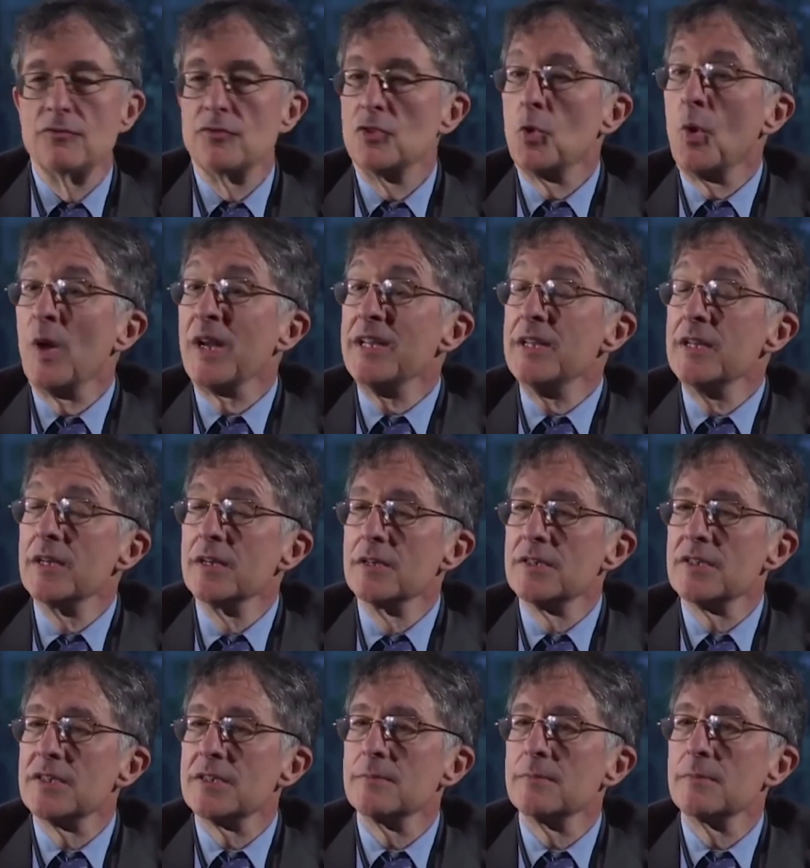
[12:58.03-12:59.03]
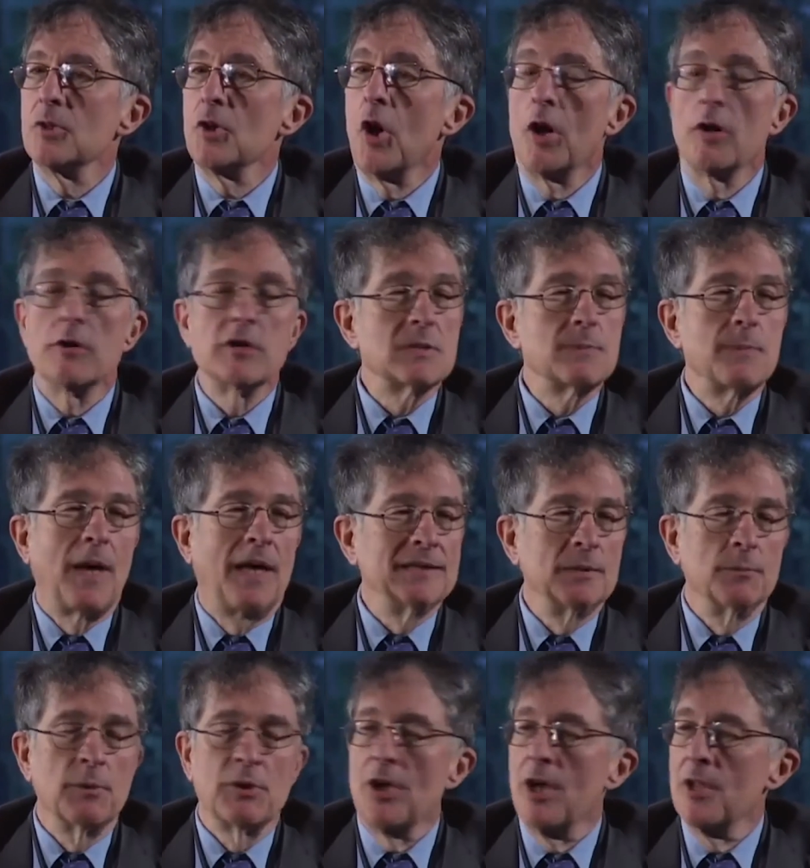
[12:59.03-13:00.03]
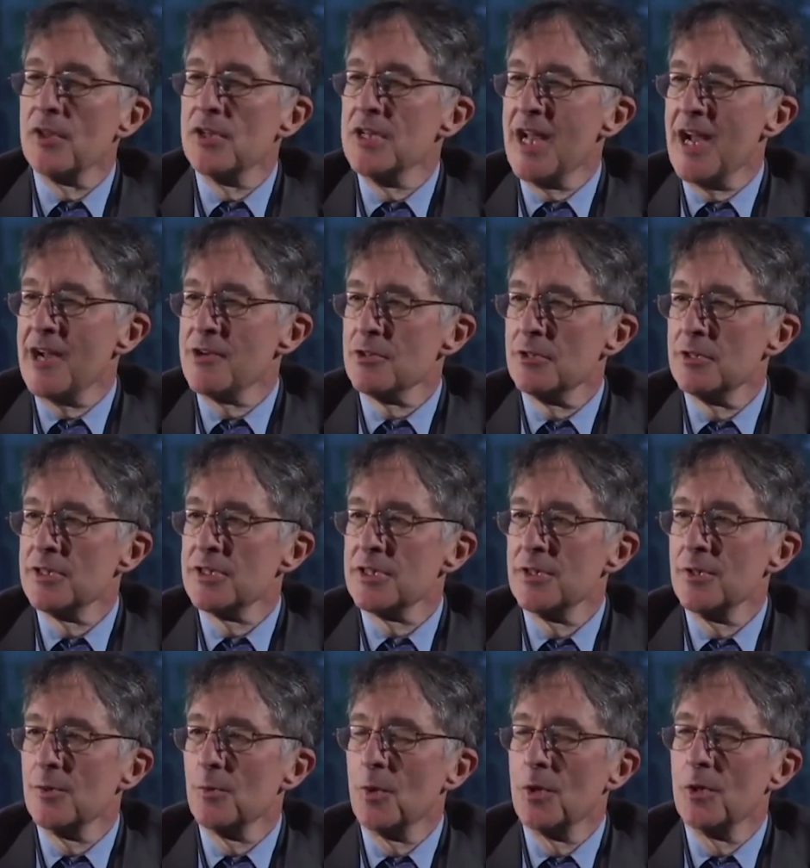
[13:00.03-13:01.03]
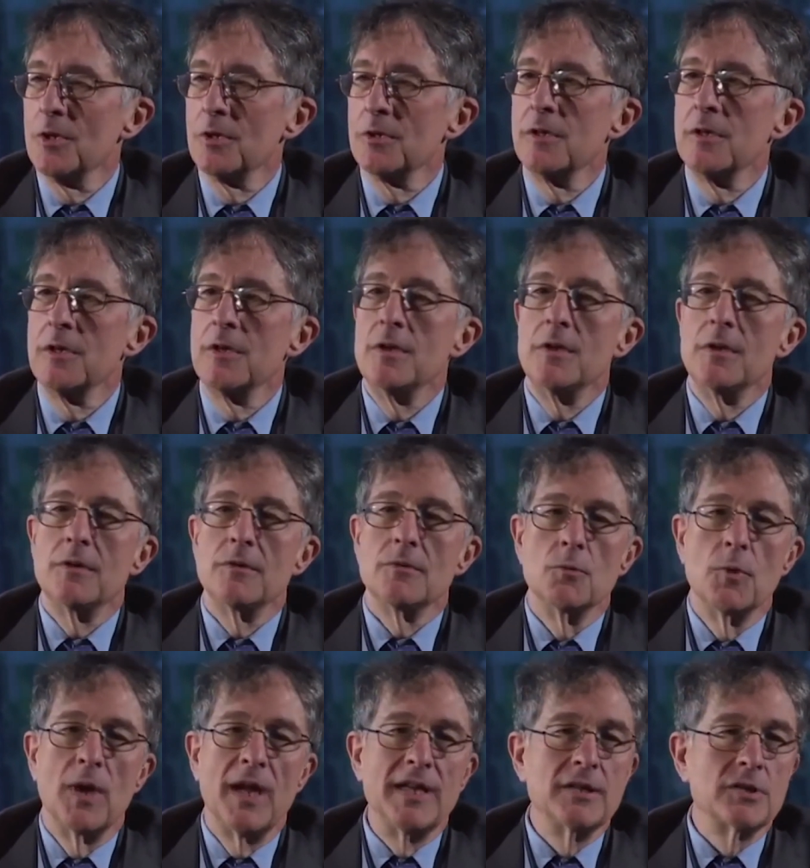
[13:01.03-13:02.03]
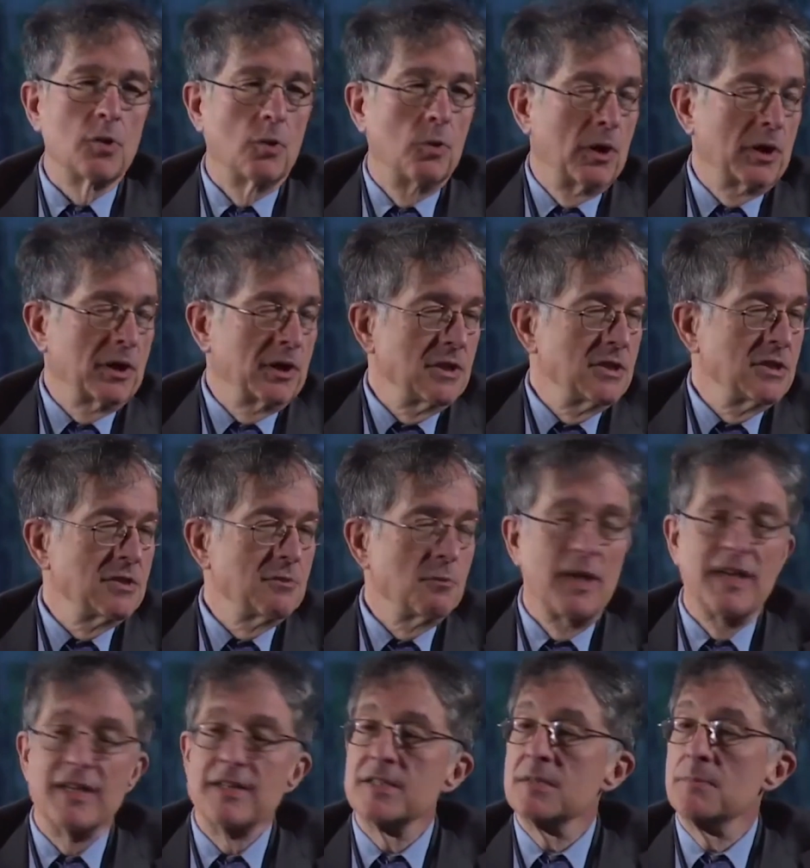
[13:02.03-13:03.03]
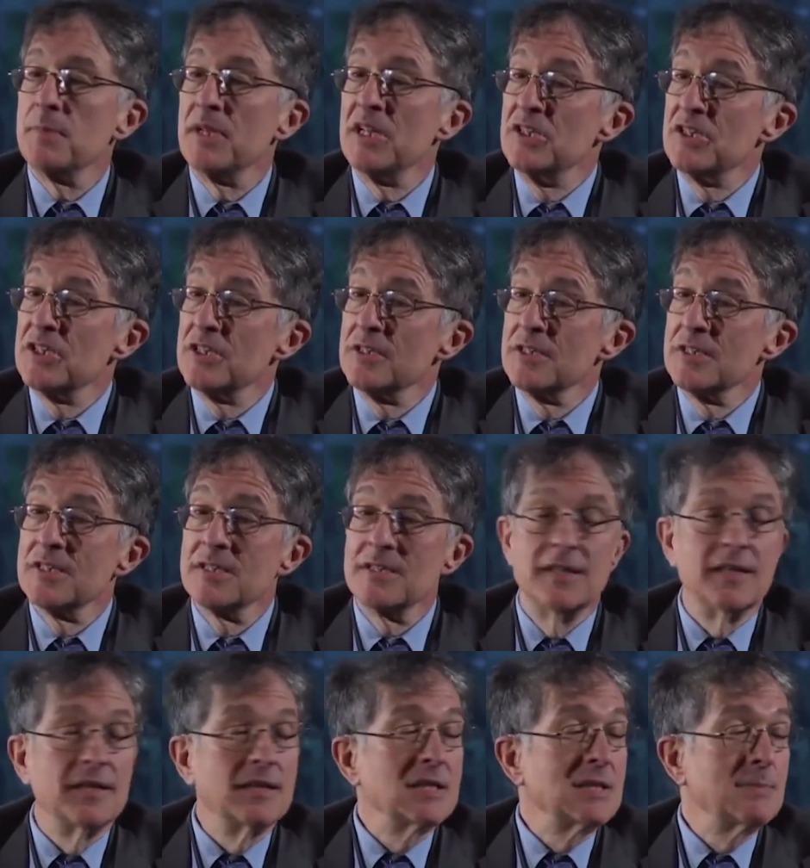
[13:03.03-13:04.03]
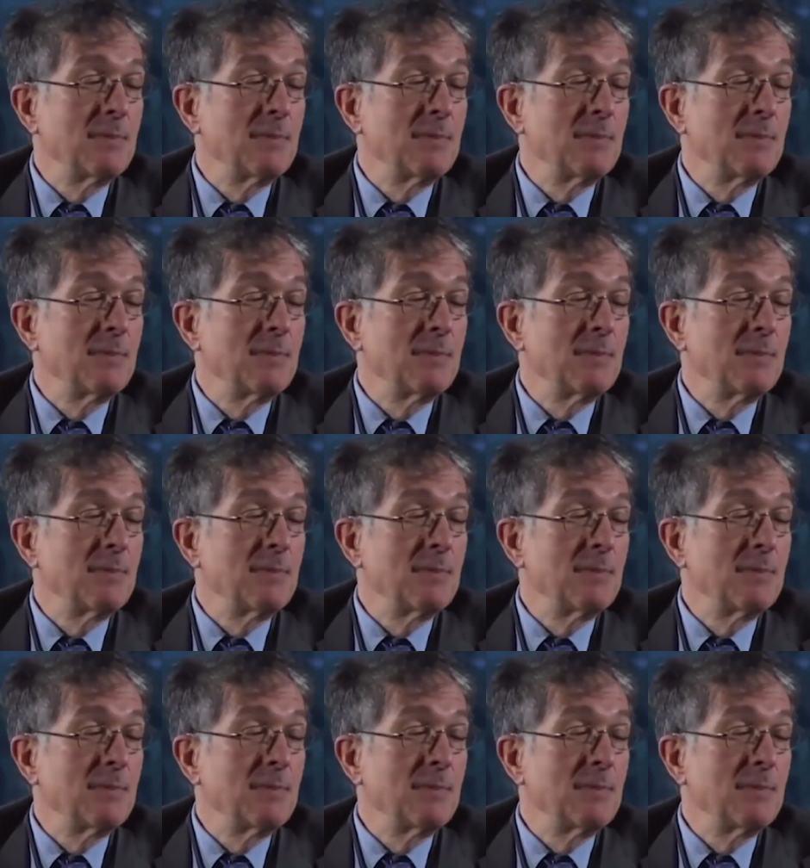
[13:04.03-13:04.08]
for twenty years, corresponded with all the naturalists in the world, raised orchids, raised pigeons, did